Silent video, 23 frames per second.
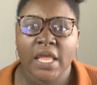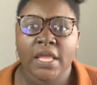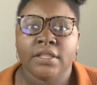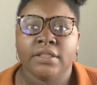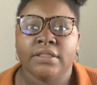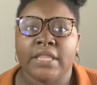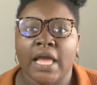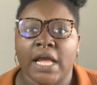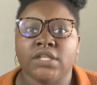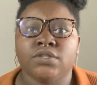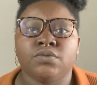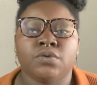
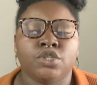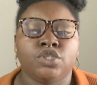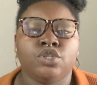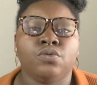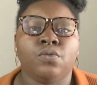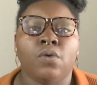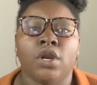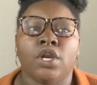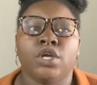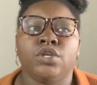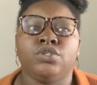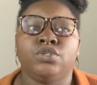That's what you
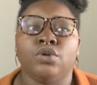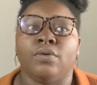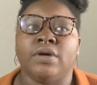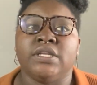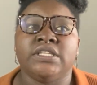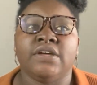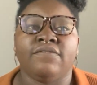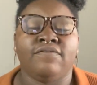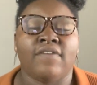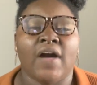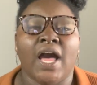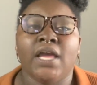want to do. A
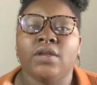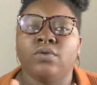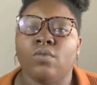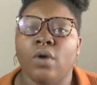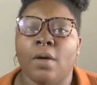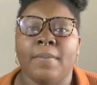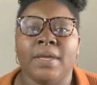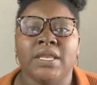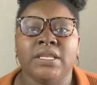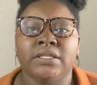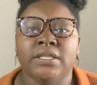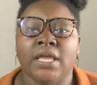divine
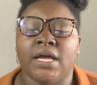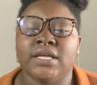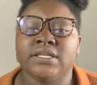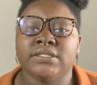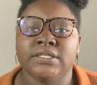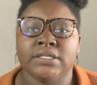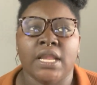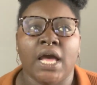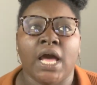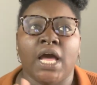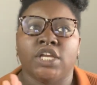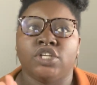woman does
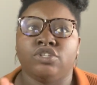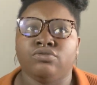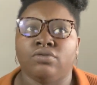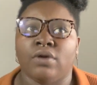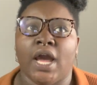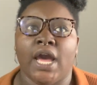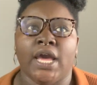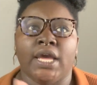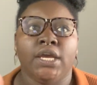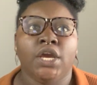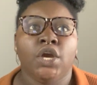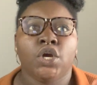not
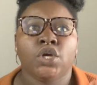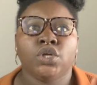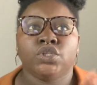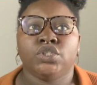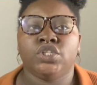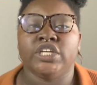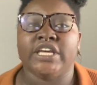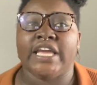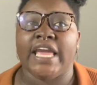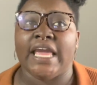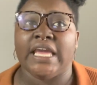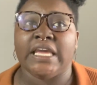try
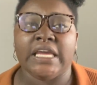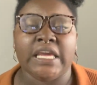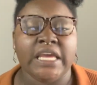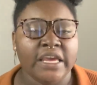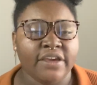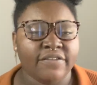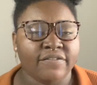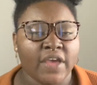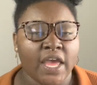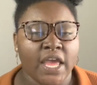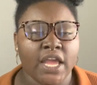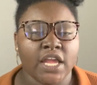to get
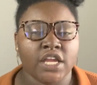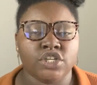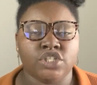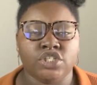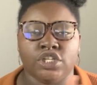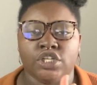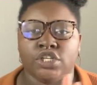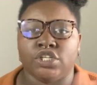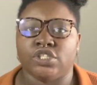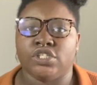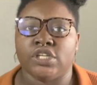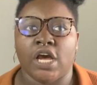even.
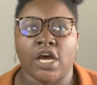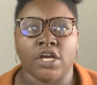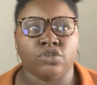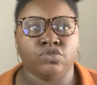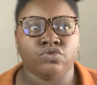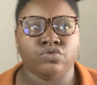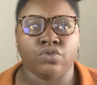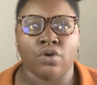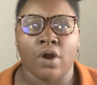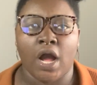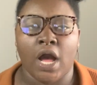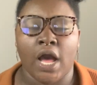She does not
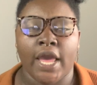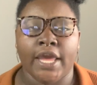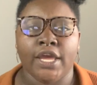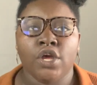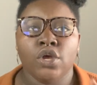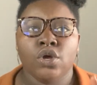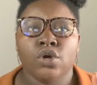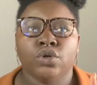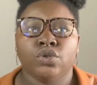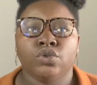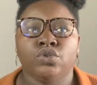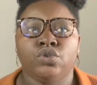try
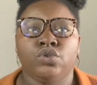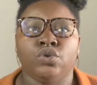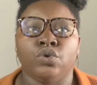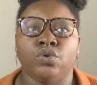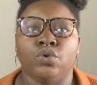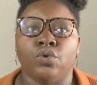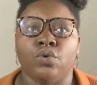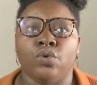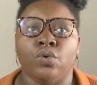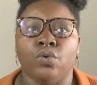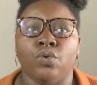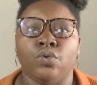
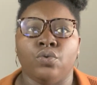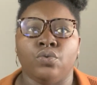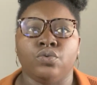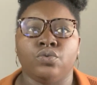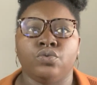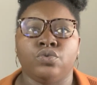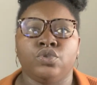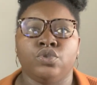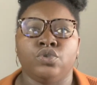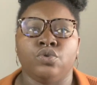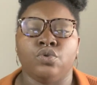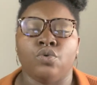to
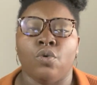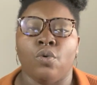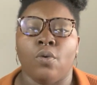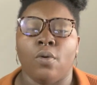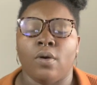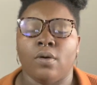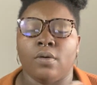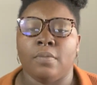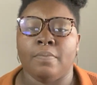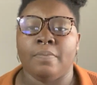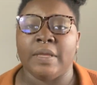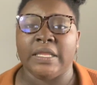
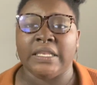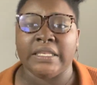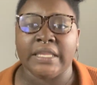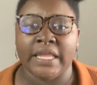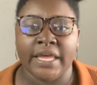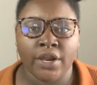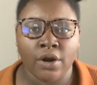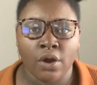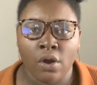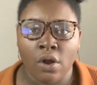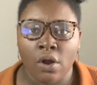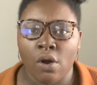
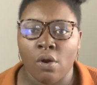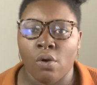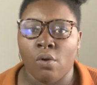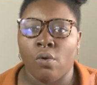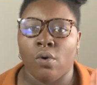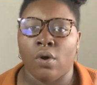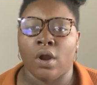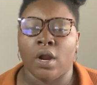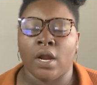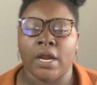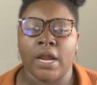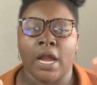belittle
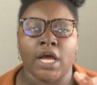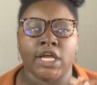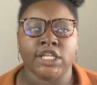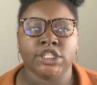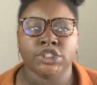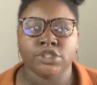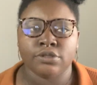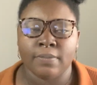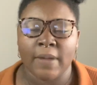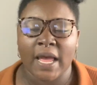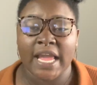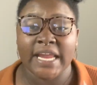or
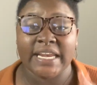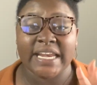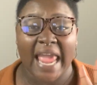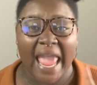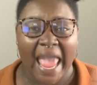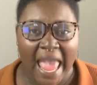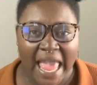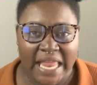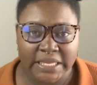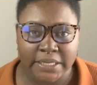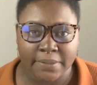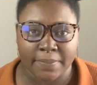undermine
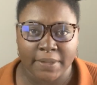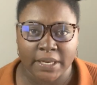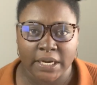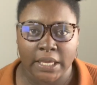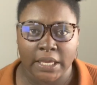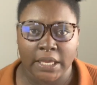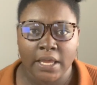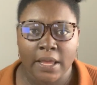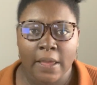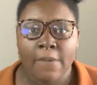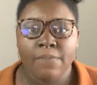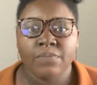
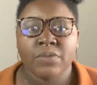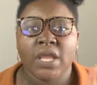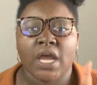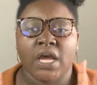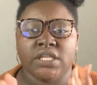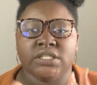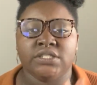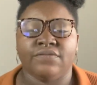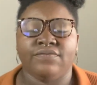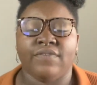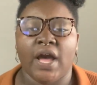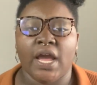anybody. A
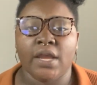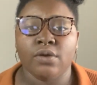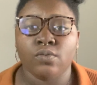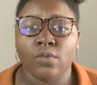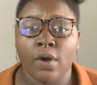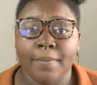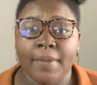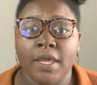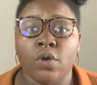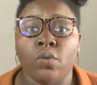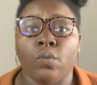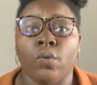divine
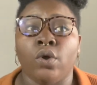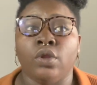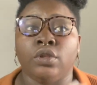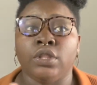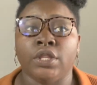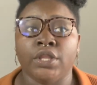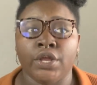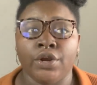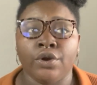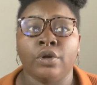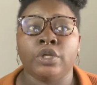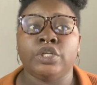woman will
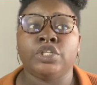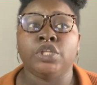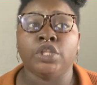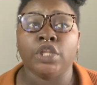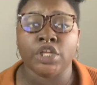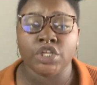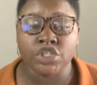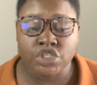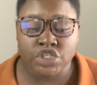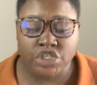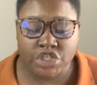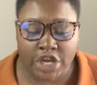
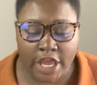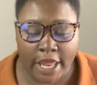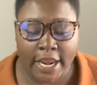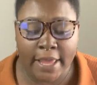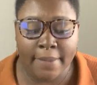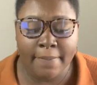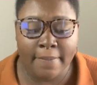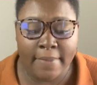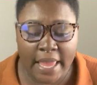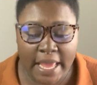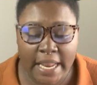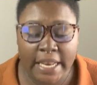
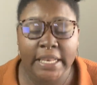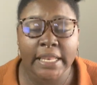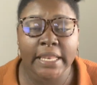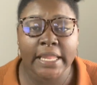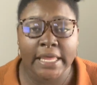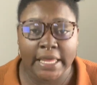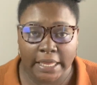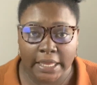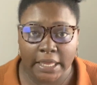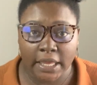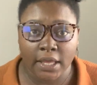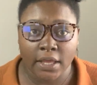
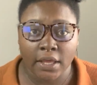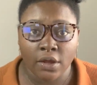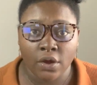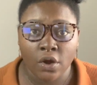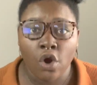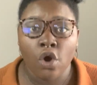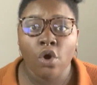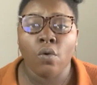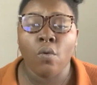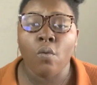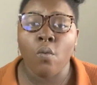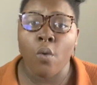legitimately
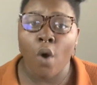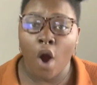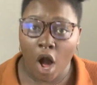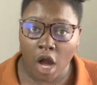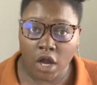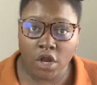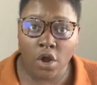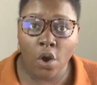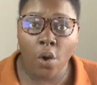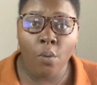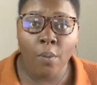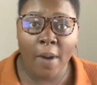
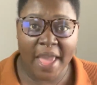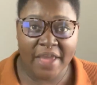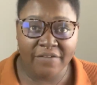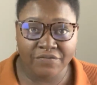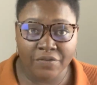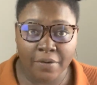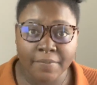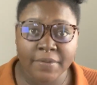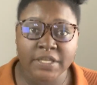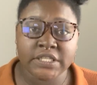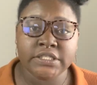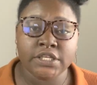walk away
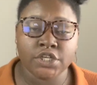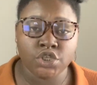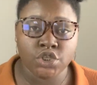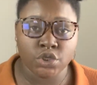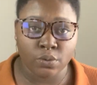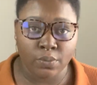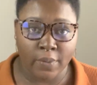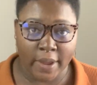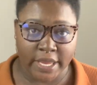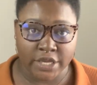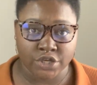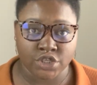from a
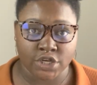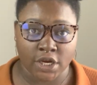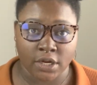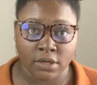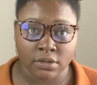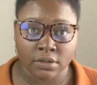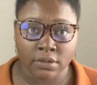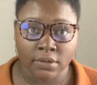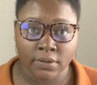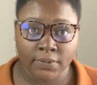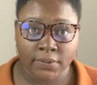situation